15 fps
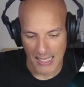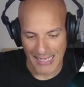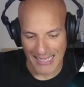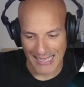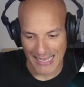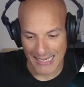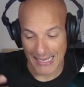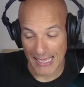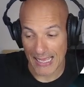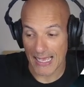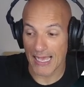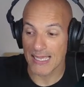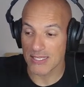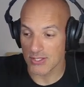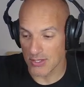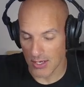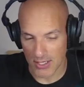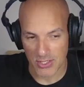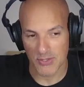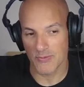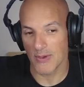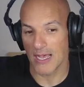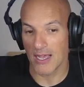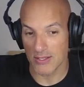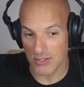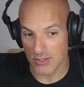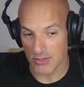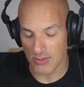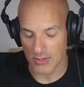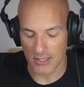and AI's knowledge of how
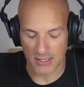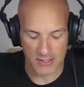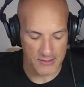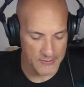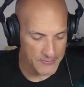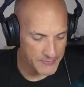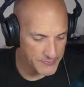to do things.